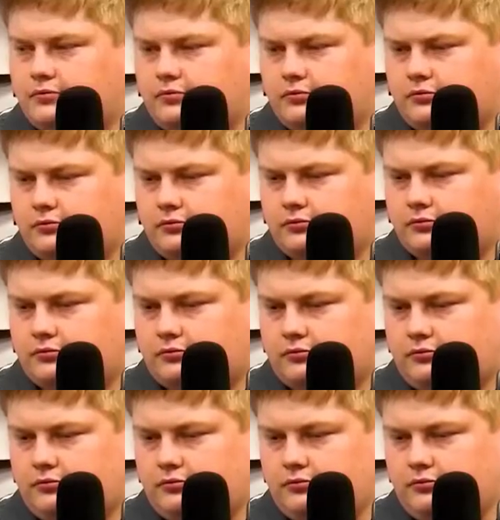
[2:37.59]

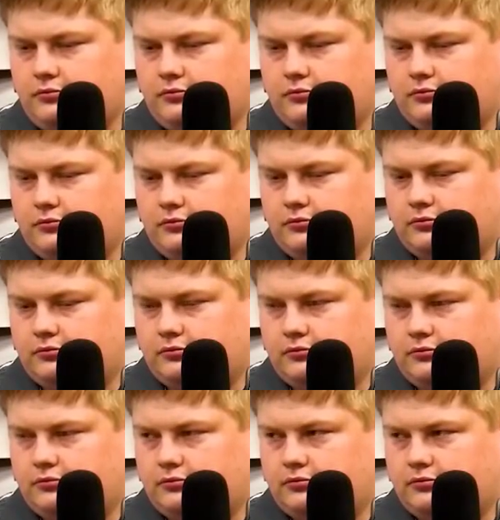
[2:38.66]

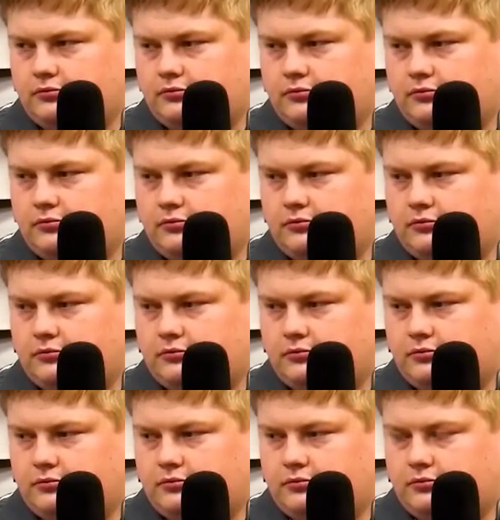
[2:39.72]

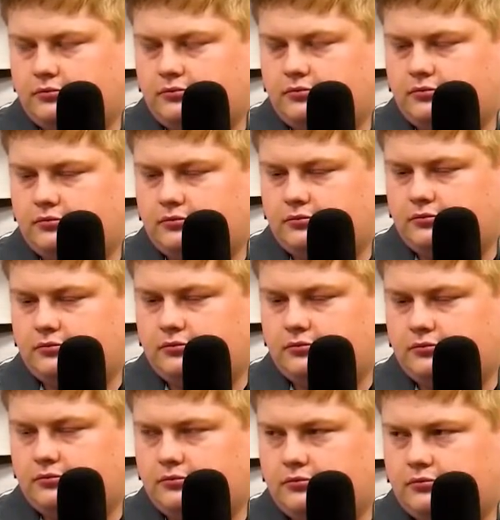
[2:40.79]

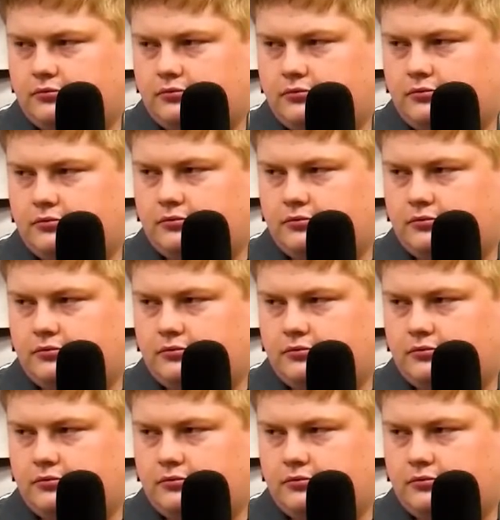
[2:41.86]
No words are spoken by the person on screen.